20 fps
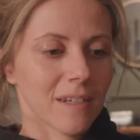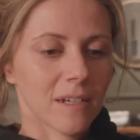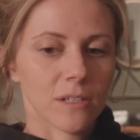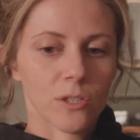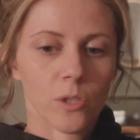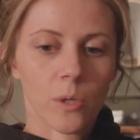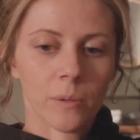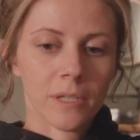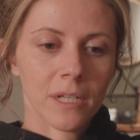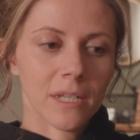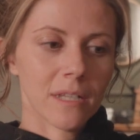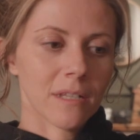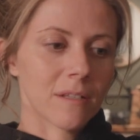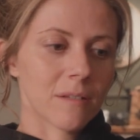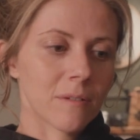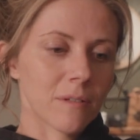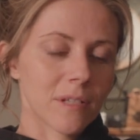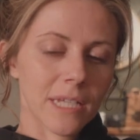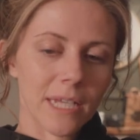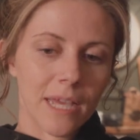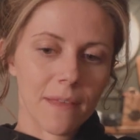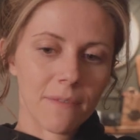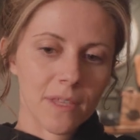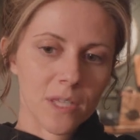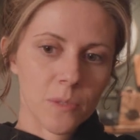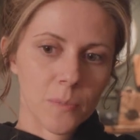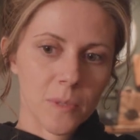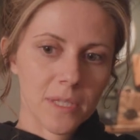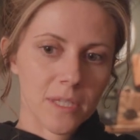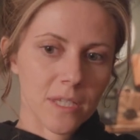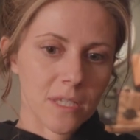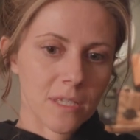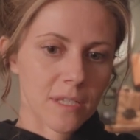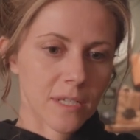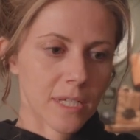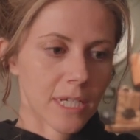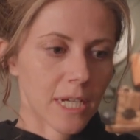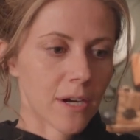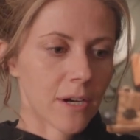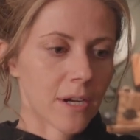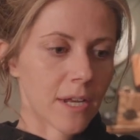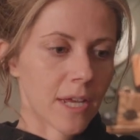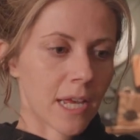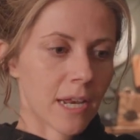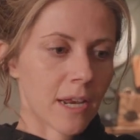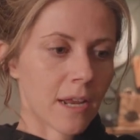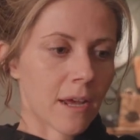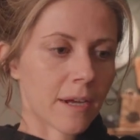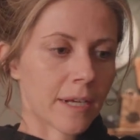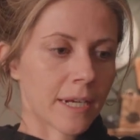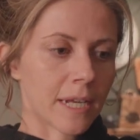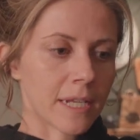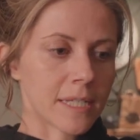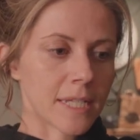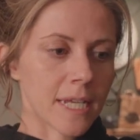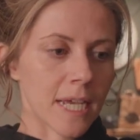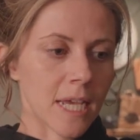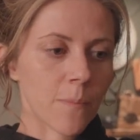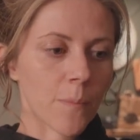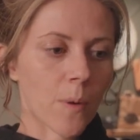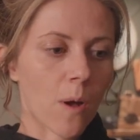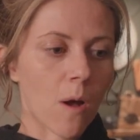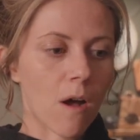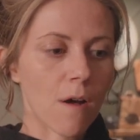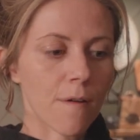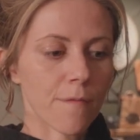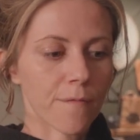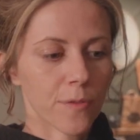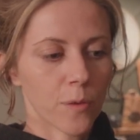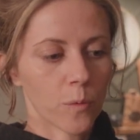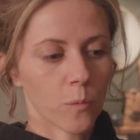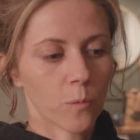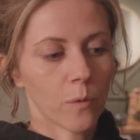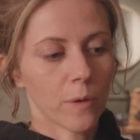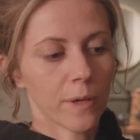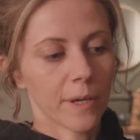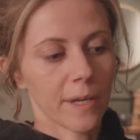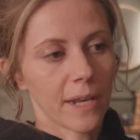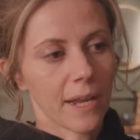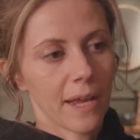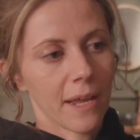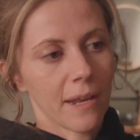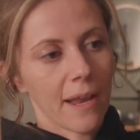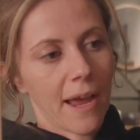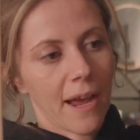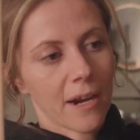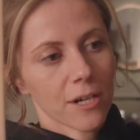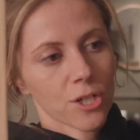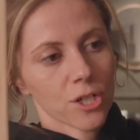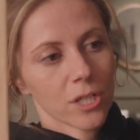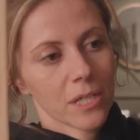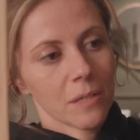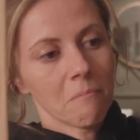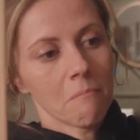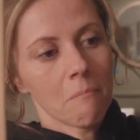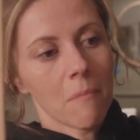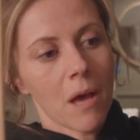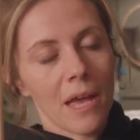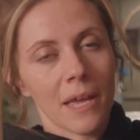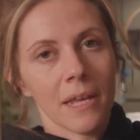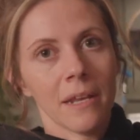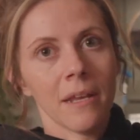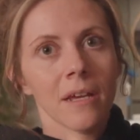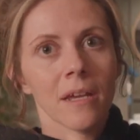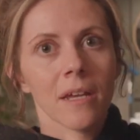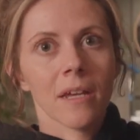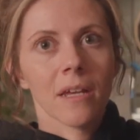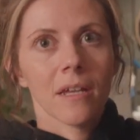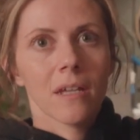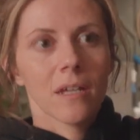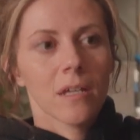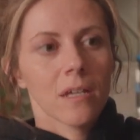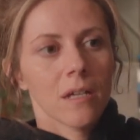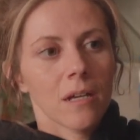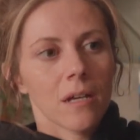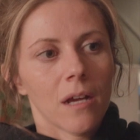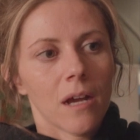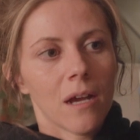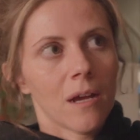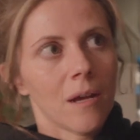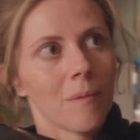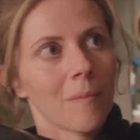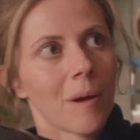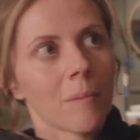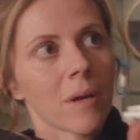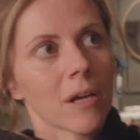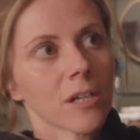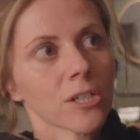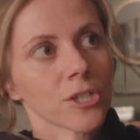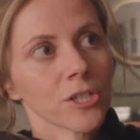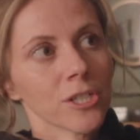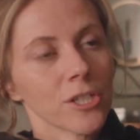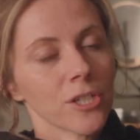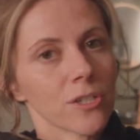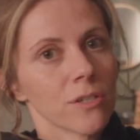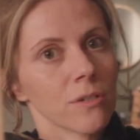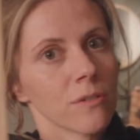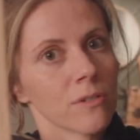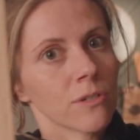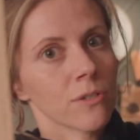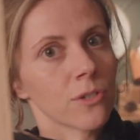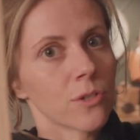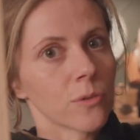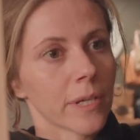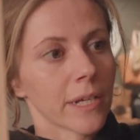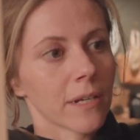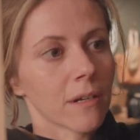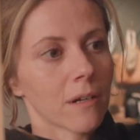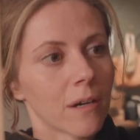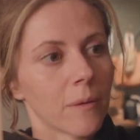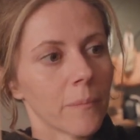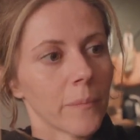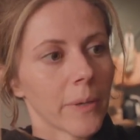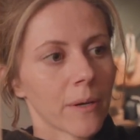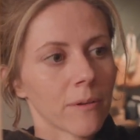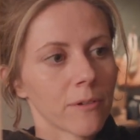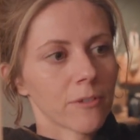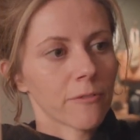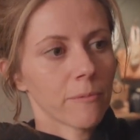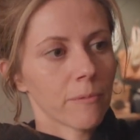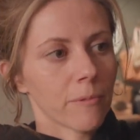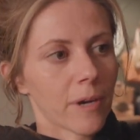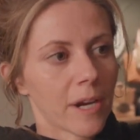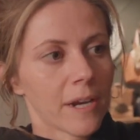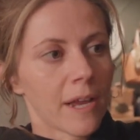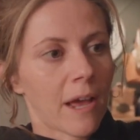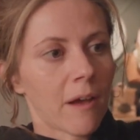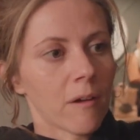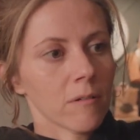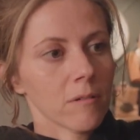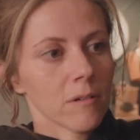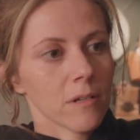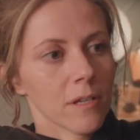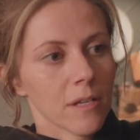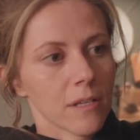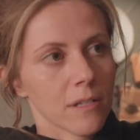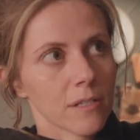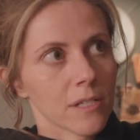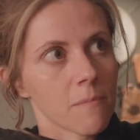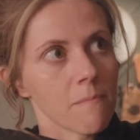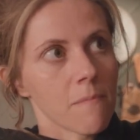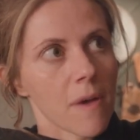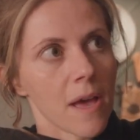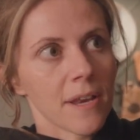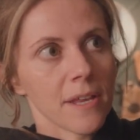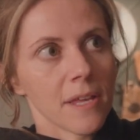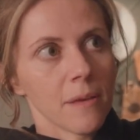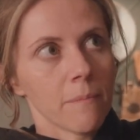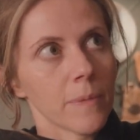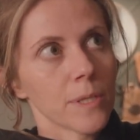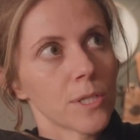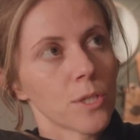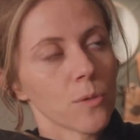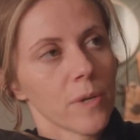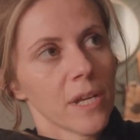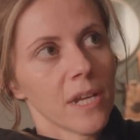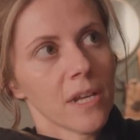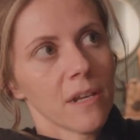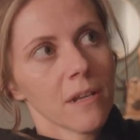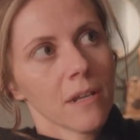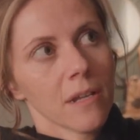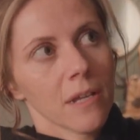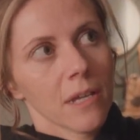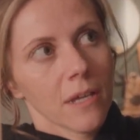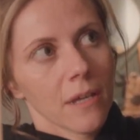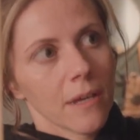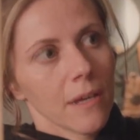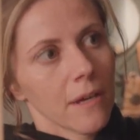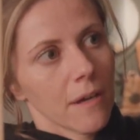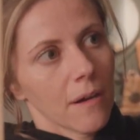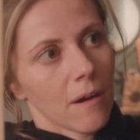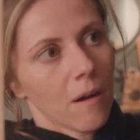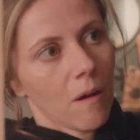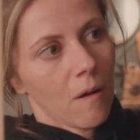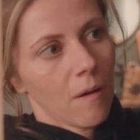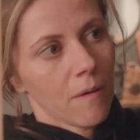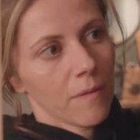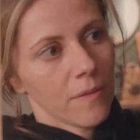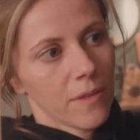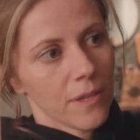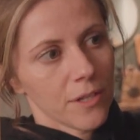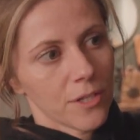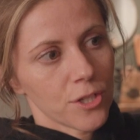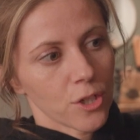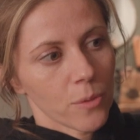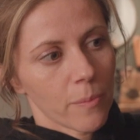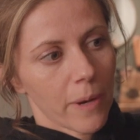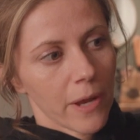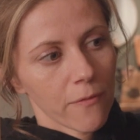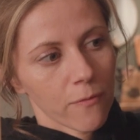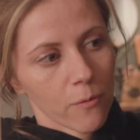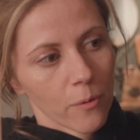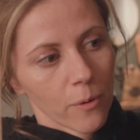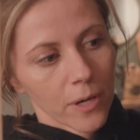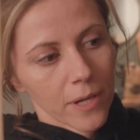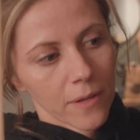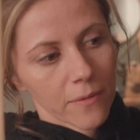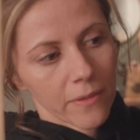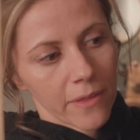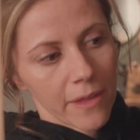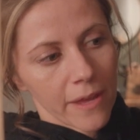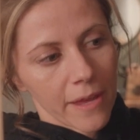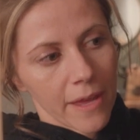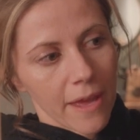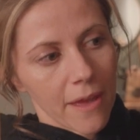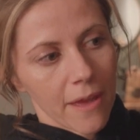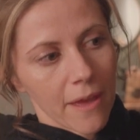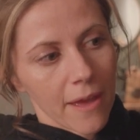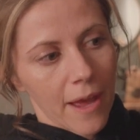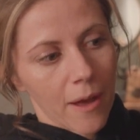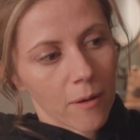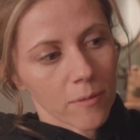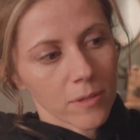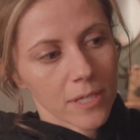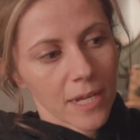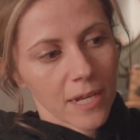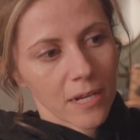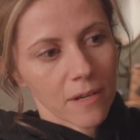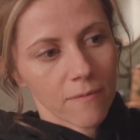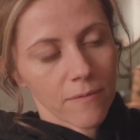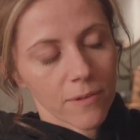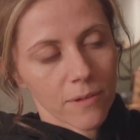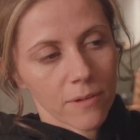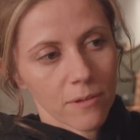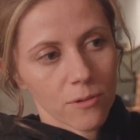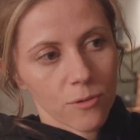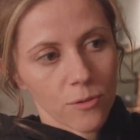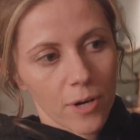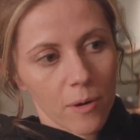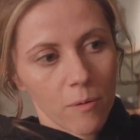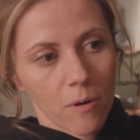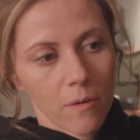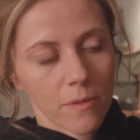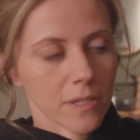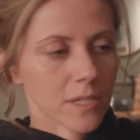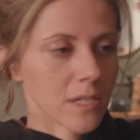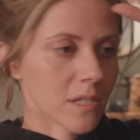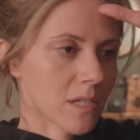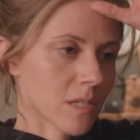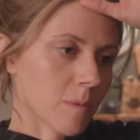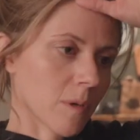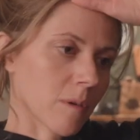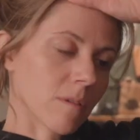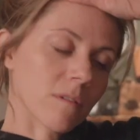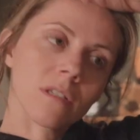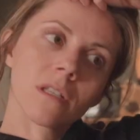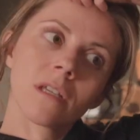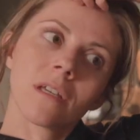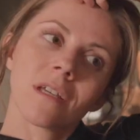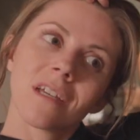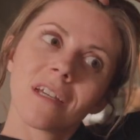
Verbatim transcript: So I'm gonna get these pieces secured in. I'm gonna tape off the wood and actually mud. Um, I'm actually just using joint compound right now to mud in between on the two by four and the outside of the drywall that's exposed.